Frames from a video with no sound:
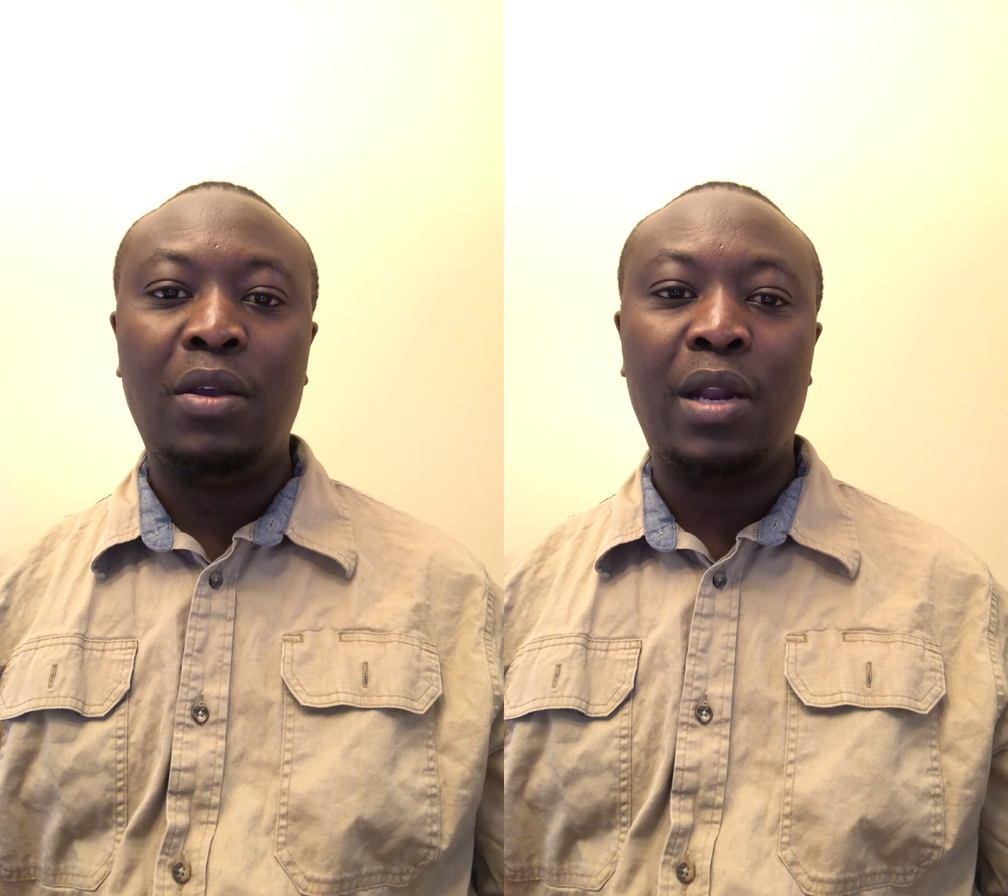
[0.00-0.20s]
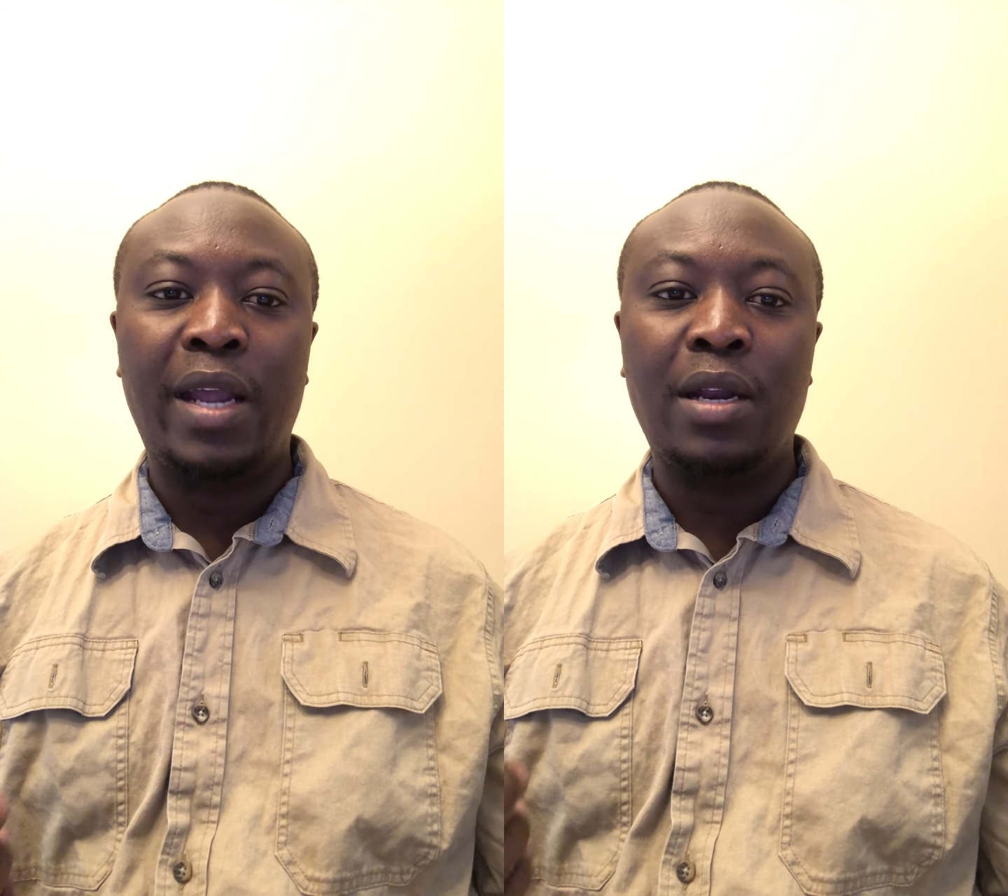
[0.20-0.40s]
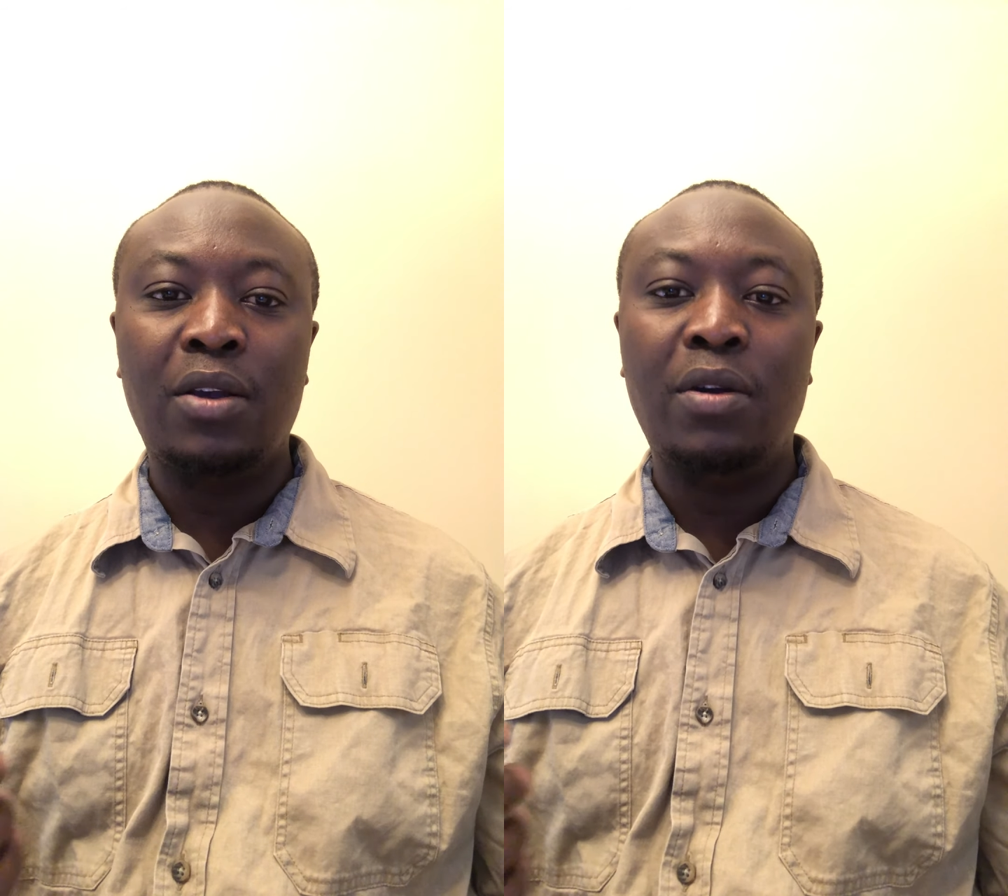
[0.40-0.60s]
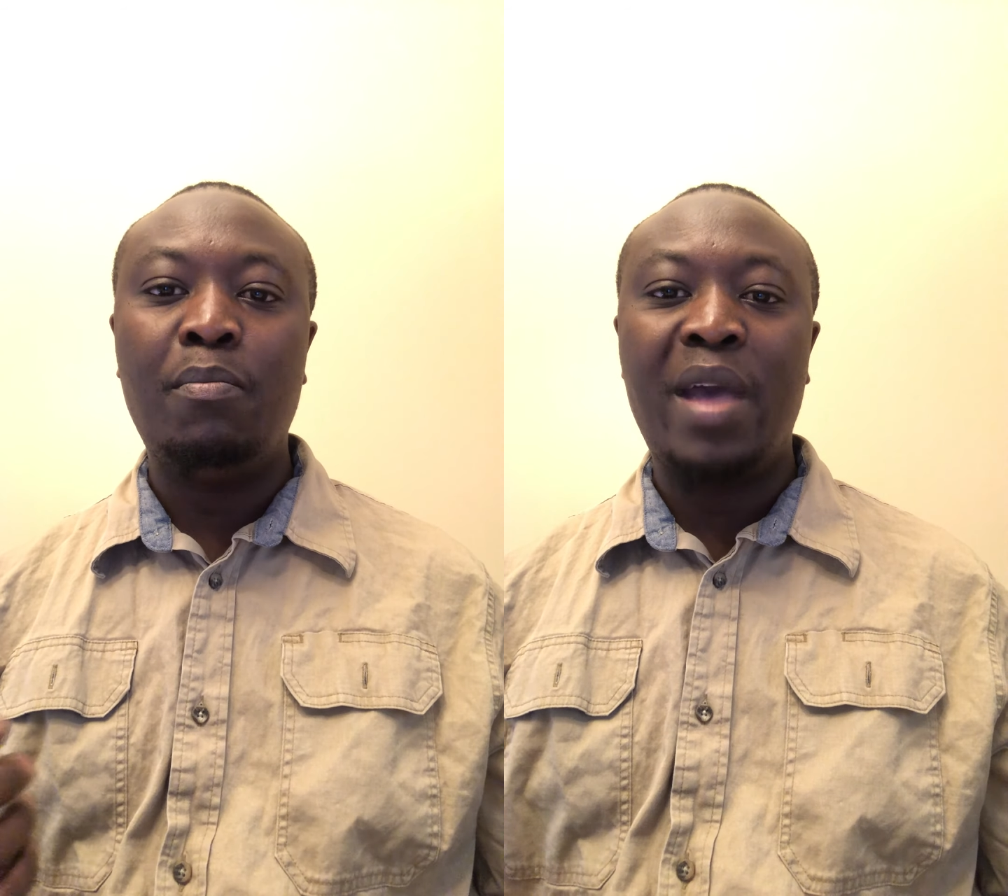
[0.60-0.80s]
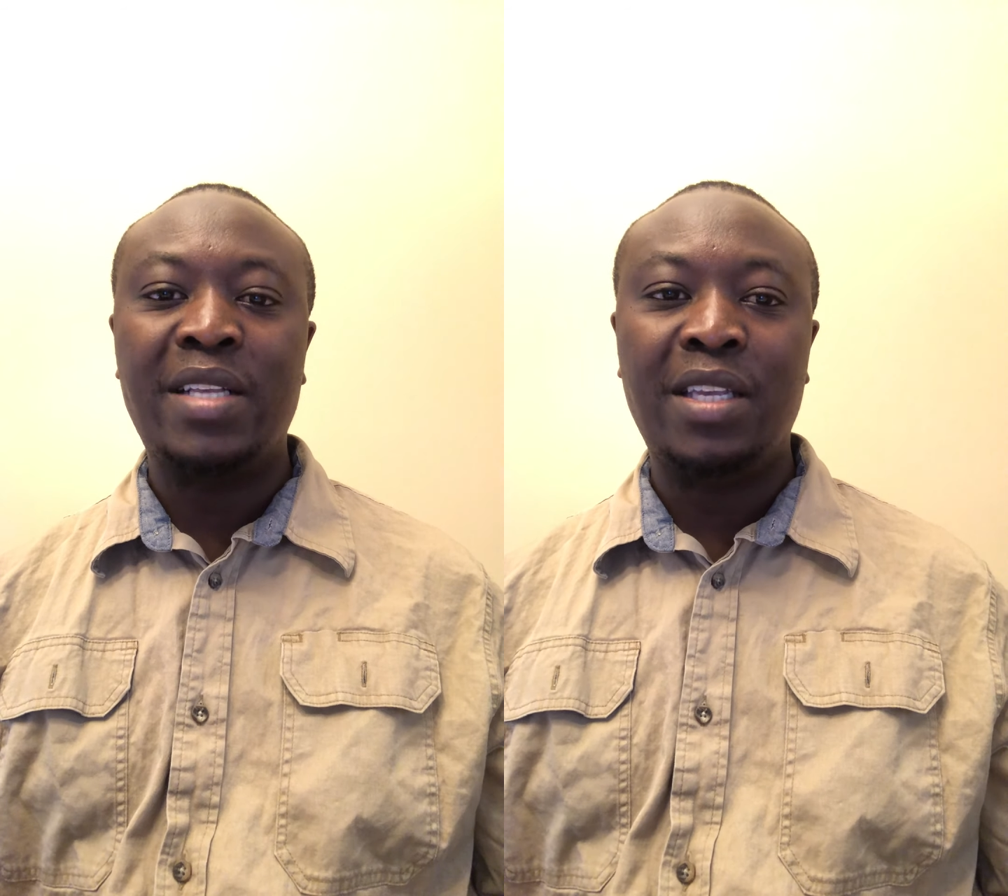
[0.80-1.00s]
we write good
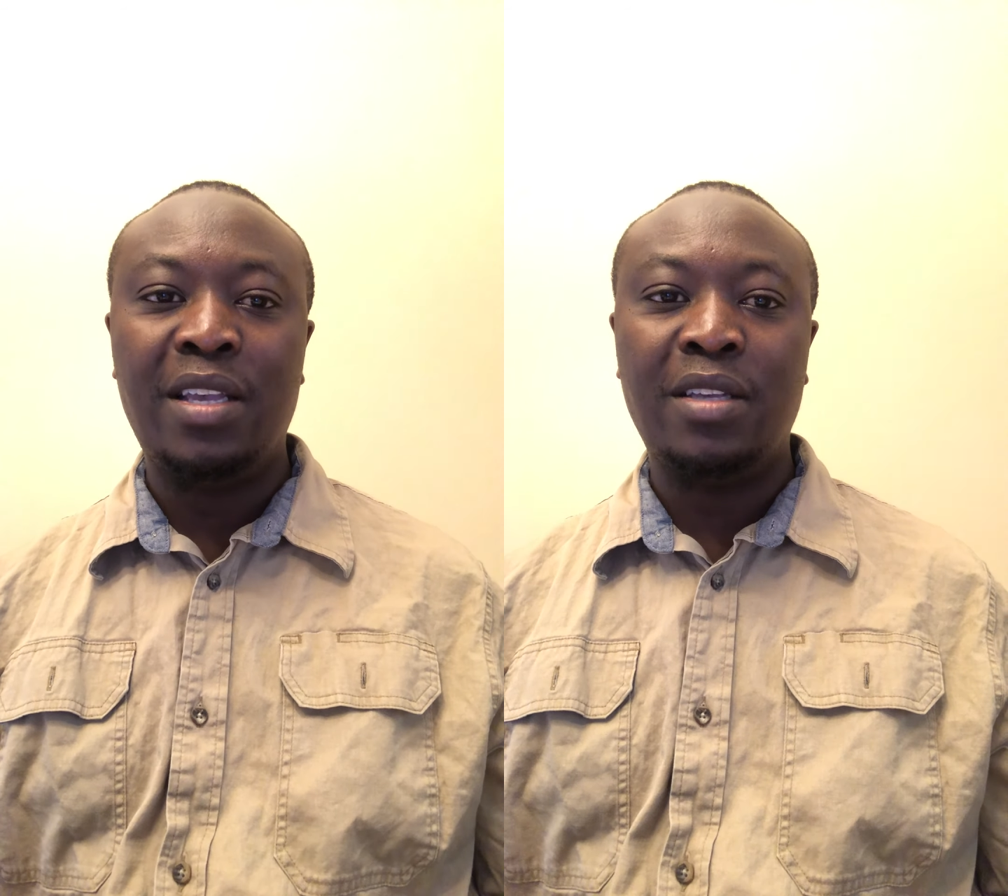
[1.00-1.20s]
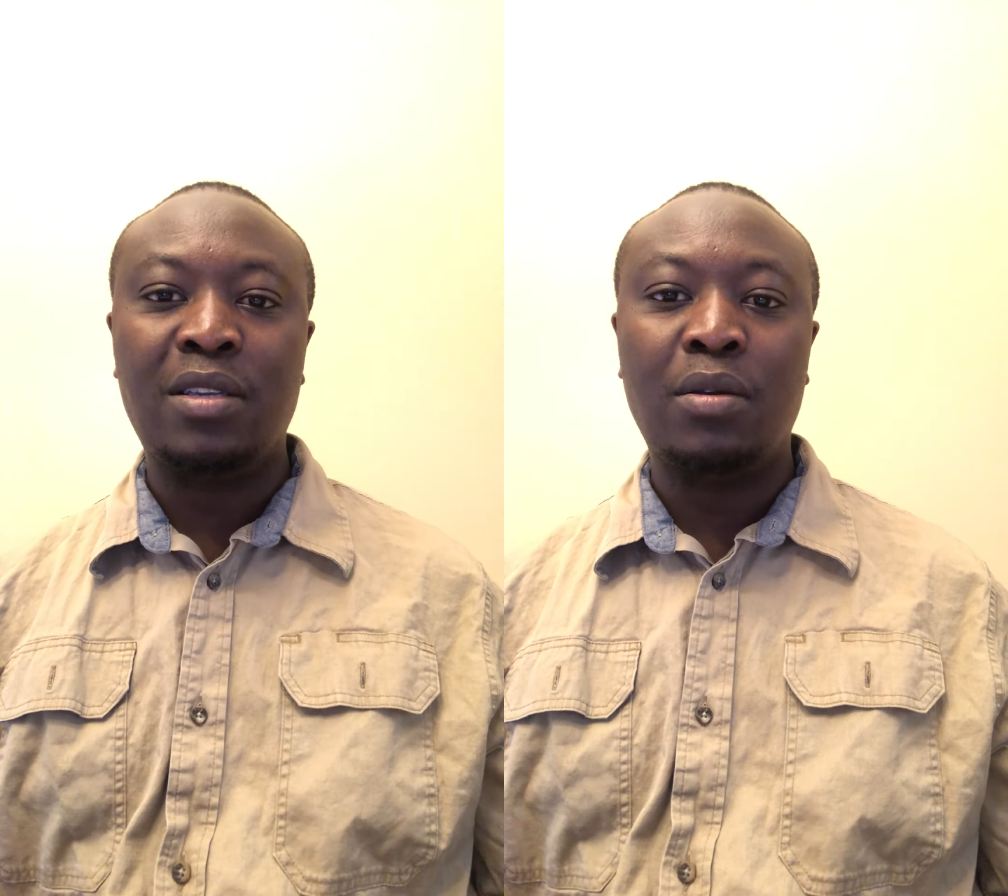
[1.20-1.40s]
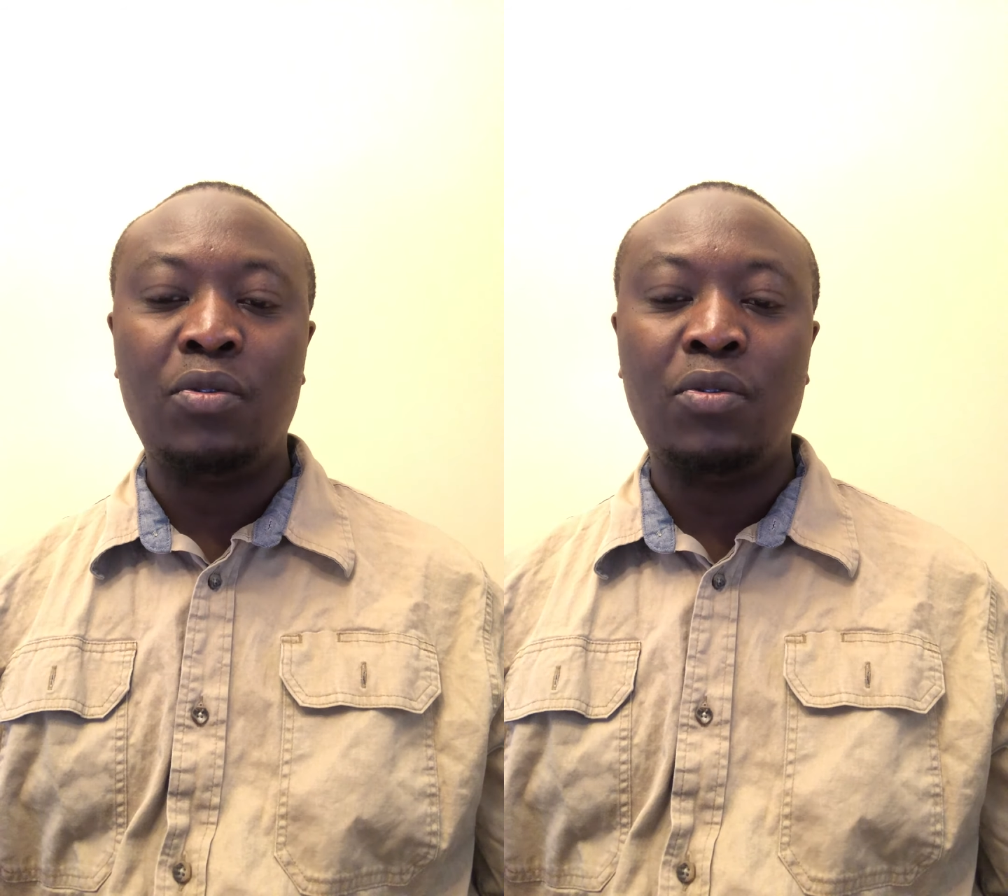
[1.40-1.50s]
messages